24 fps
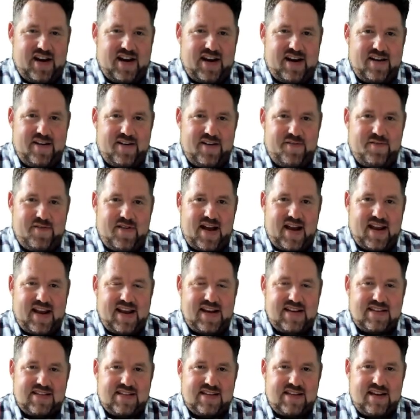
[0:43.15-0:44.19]
I
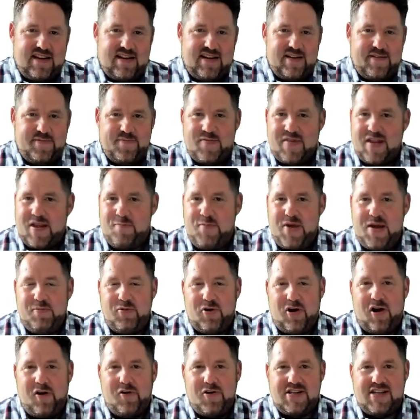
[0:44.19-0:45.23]
guess people
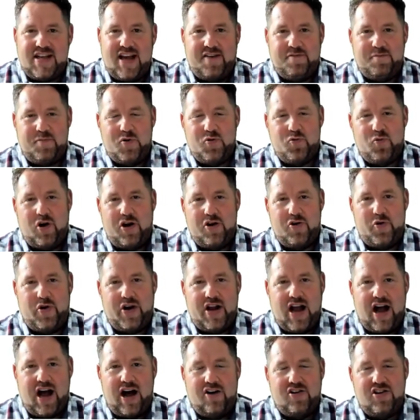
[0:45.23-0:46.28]
always have been wondering,
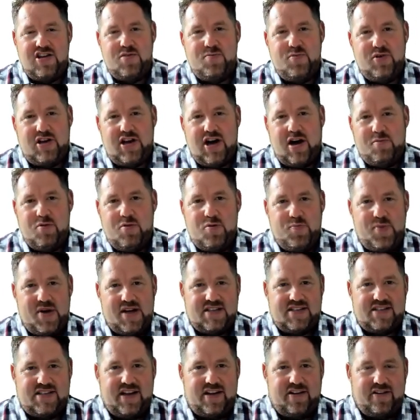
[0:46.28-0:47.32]
how do you become a
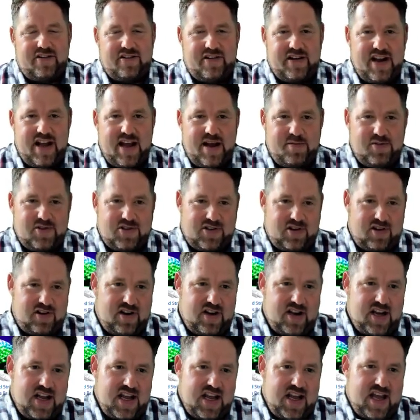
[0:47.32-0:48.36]
bestseller on Amazon?
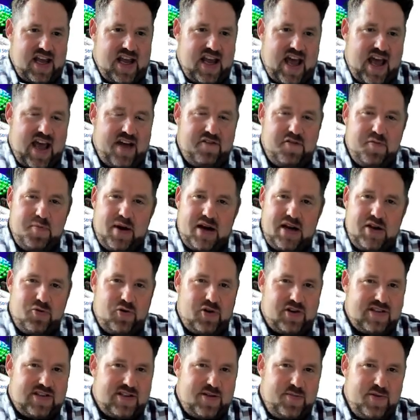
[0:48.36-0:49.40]
Everybody
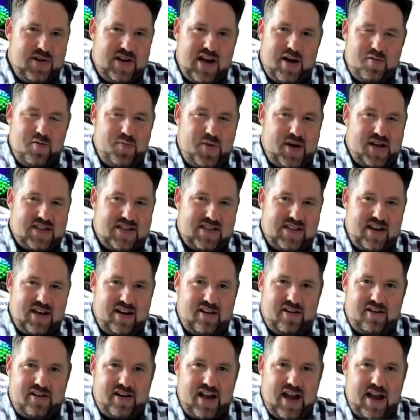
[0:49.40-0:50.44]
wants to become a bestseller
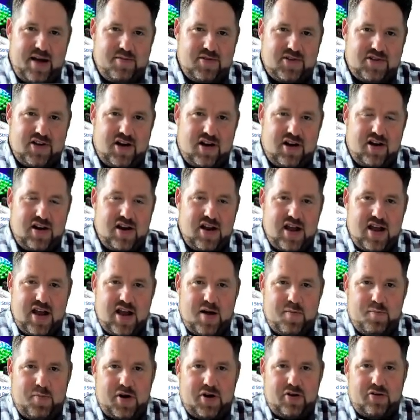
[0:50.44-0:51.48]
on Amazon,
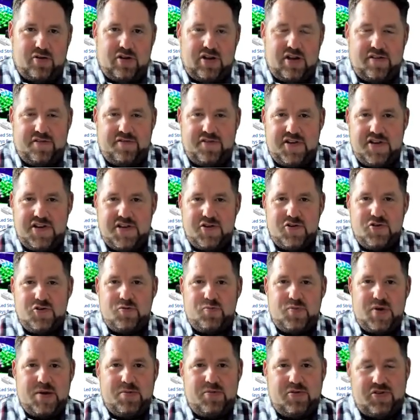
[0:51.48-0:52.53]
but only a few
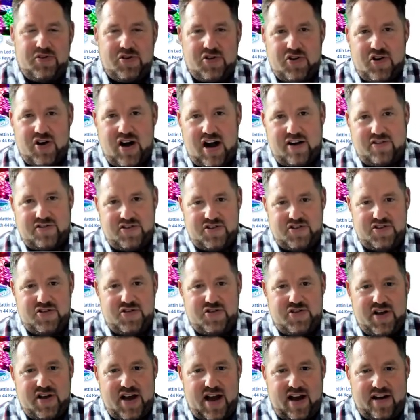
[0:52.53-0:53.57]
people know how to do
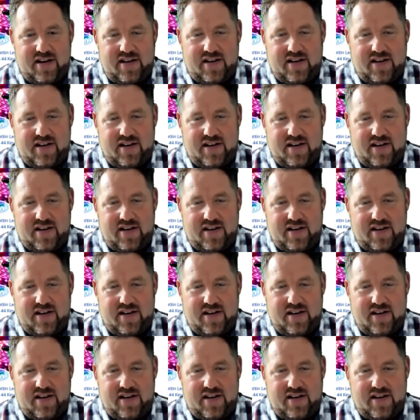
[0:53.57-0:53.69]
that.